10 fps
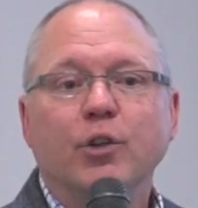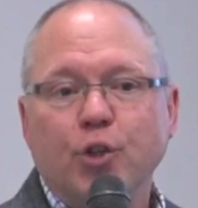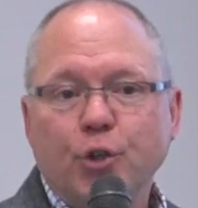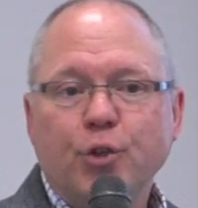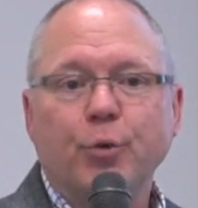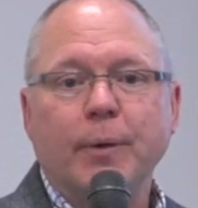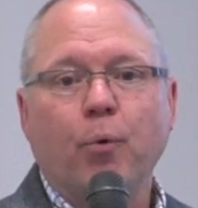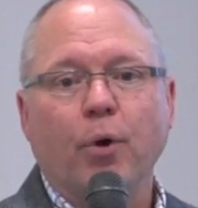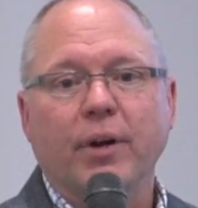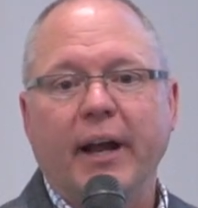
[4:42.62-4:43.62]
due to a
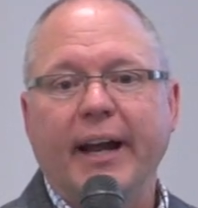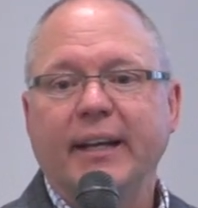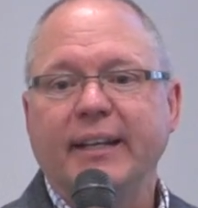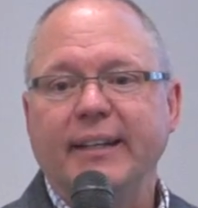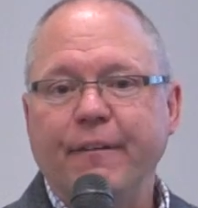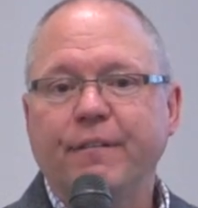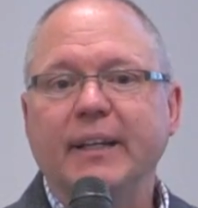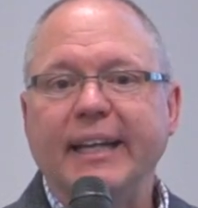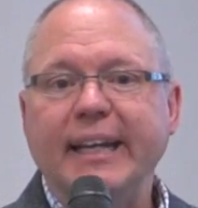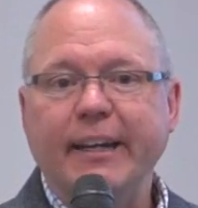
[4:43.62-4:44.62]
poor diet can
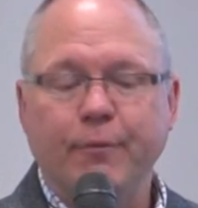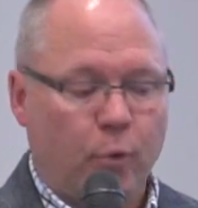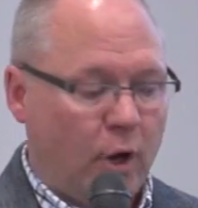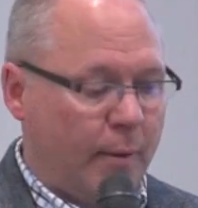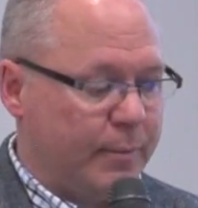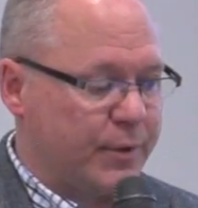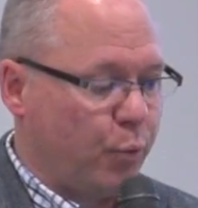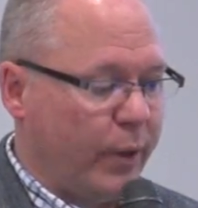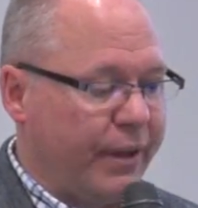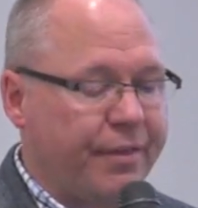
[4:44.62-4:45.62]
definitely give problems
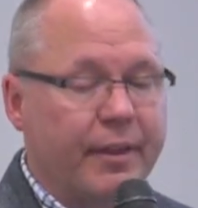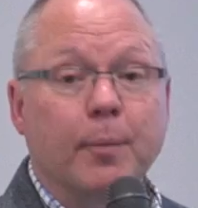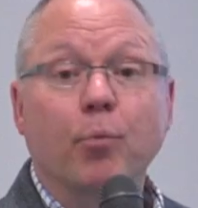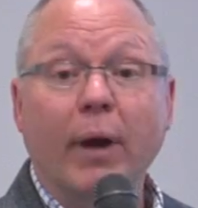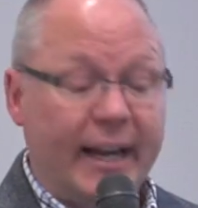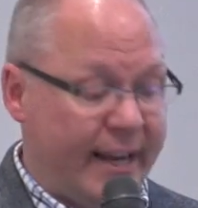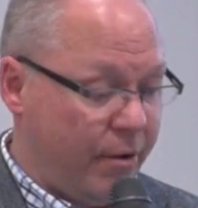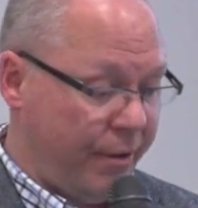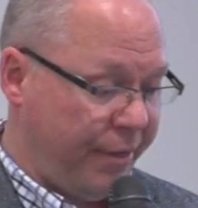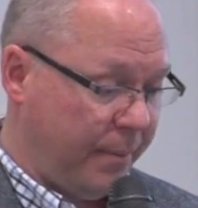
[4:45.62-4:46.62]
with brain
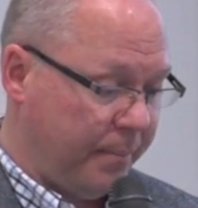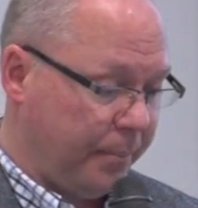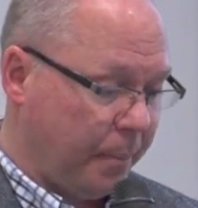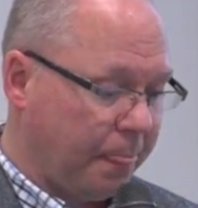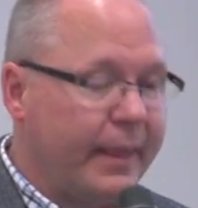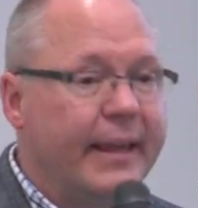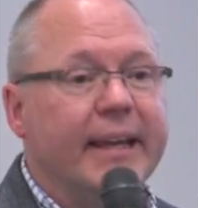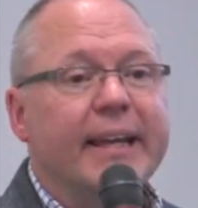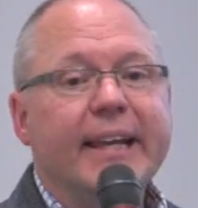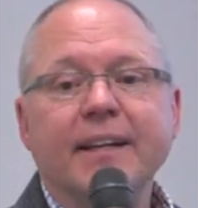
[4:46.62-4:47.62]
health.
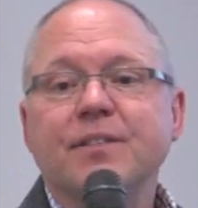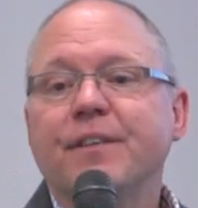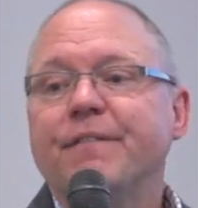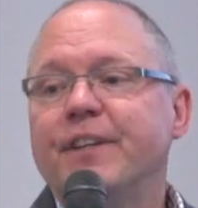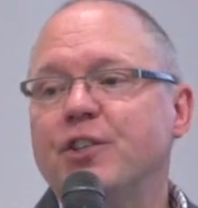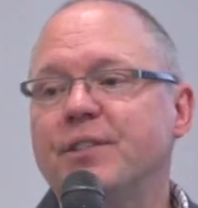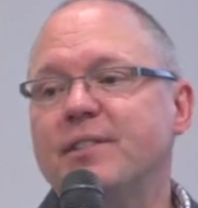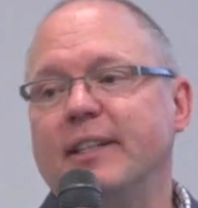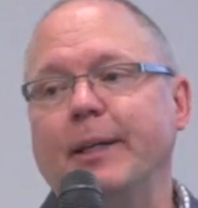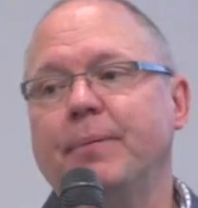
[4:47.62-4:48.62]
Insufficient
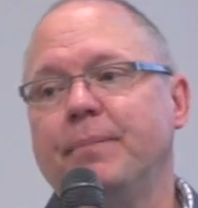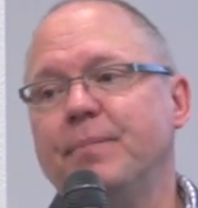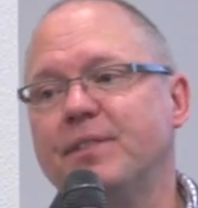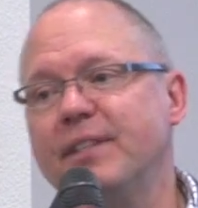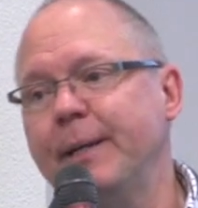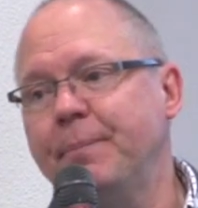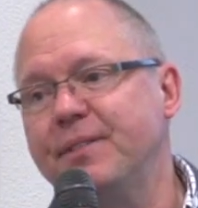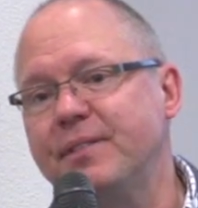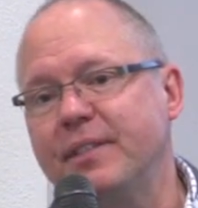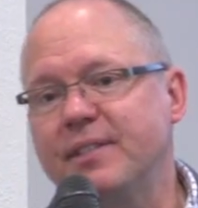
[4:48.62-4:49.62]
sleep. Sleep
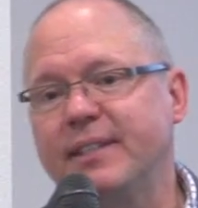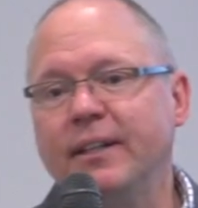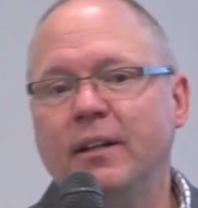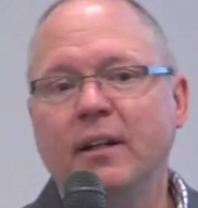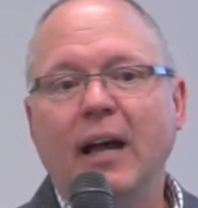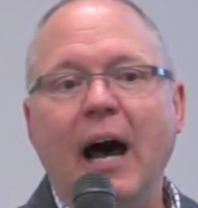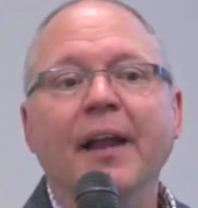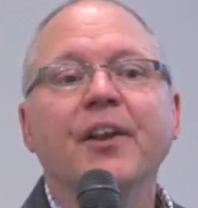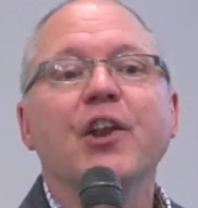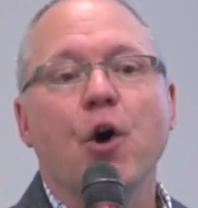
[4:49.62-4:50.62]
is the still
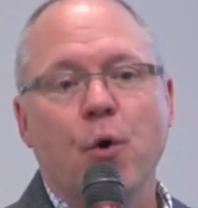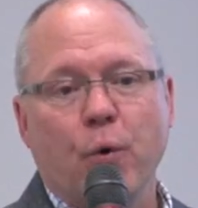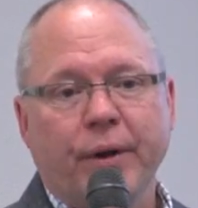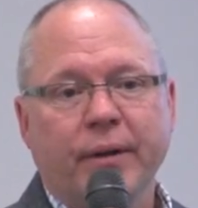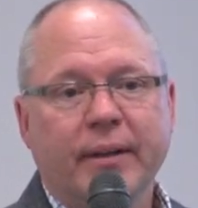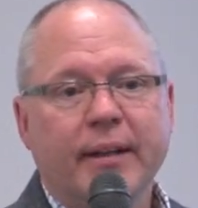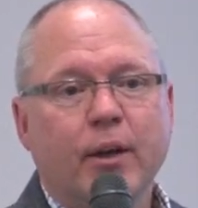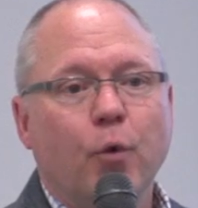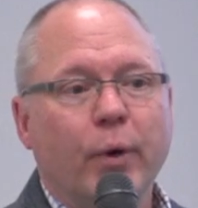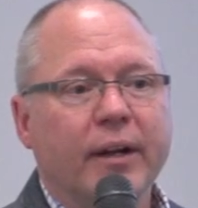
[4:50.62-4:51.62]
unknown
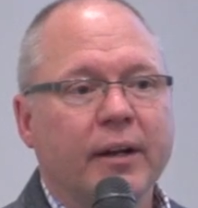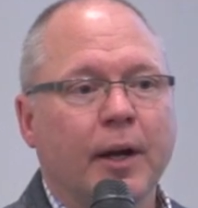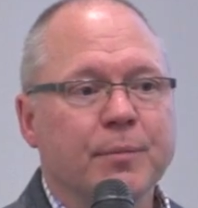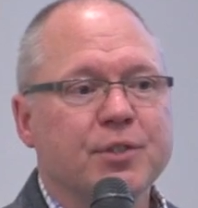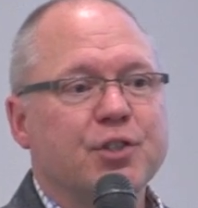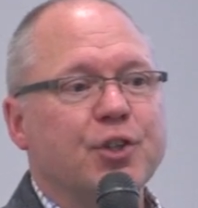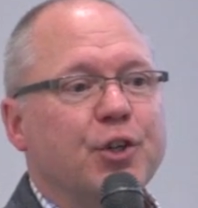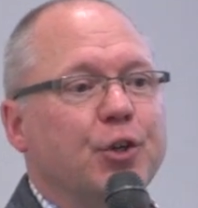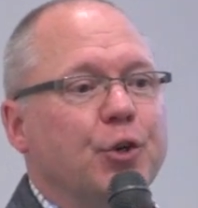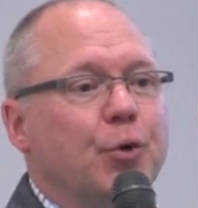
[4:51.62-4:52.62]
when it comes
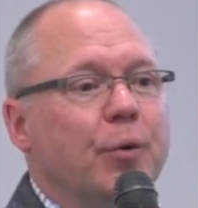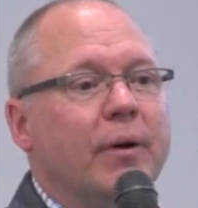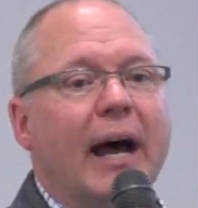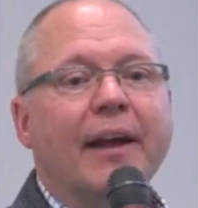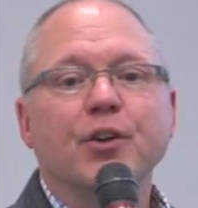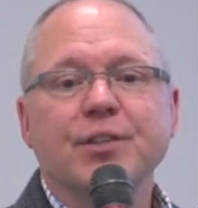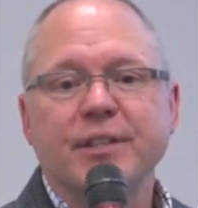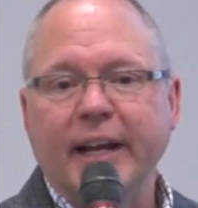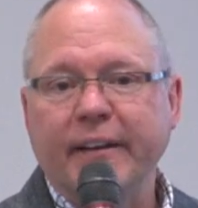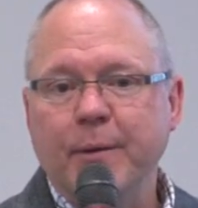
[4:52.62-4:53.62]
to
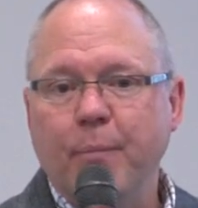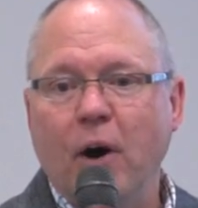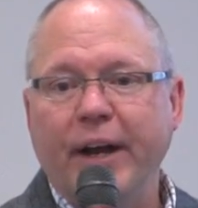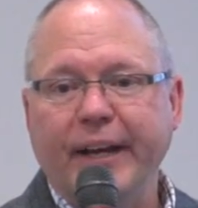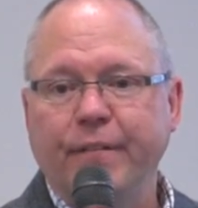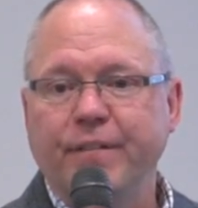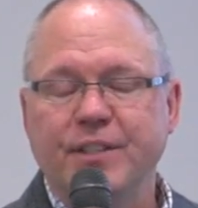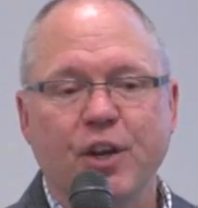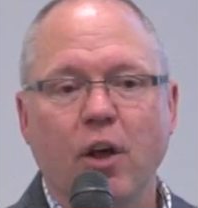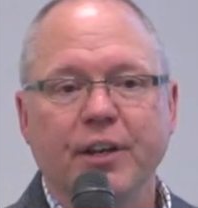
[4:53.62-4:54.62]
understanding the body and
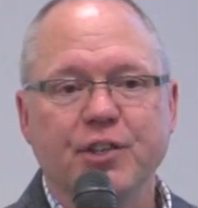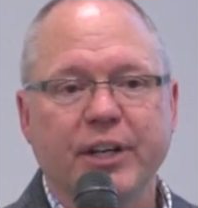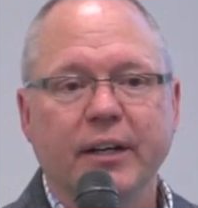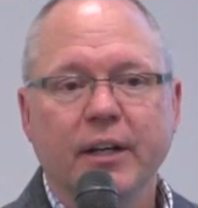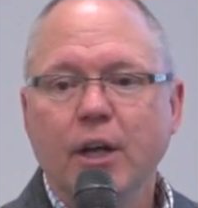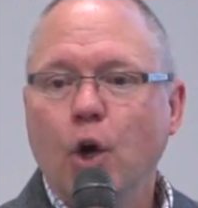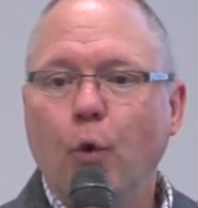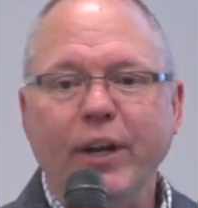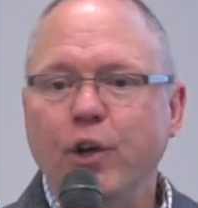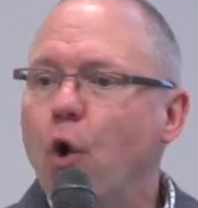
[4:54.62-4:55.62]
physiology.
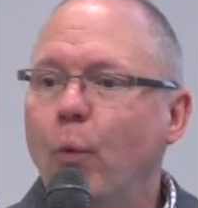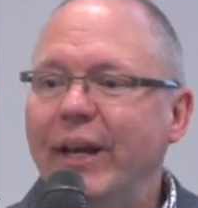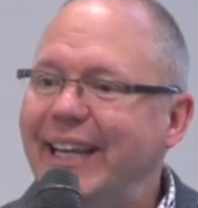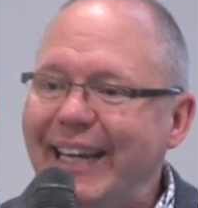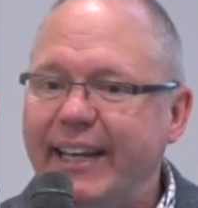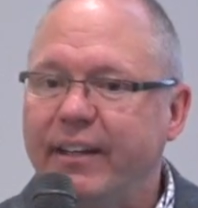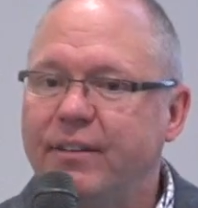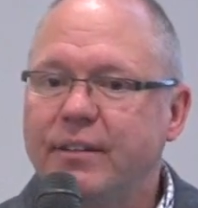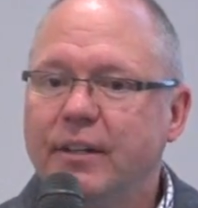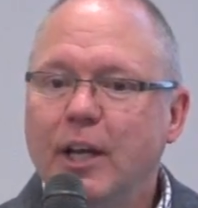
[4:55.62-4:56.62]
We know we need
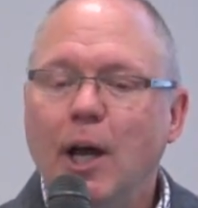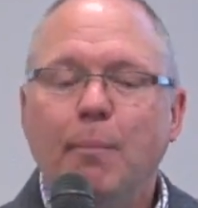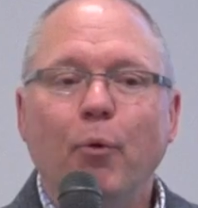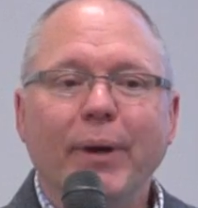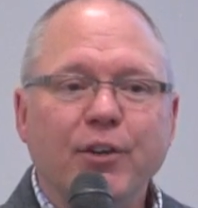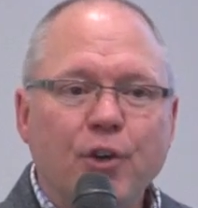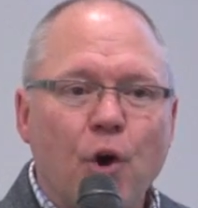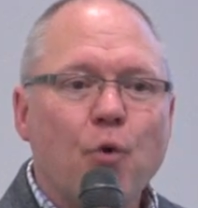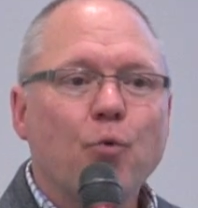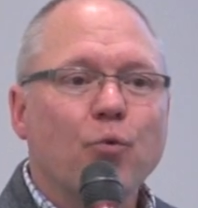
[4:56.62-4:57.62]
it, but we
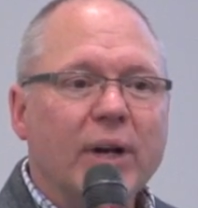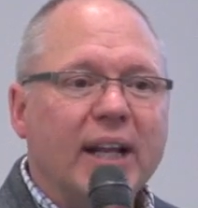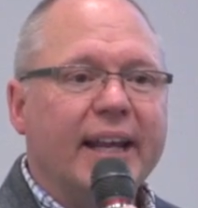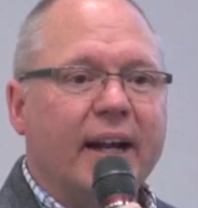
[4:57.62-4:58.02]
don't really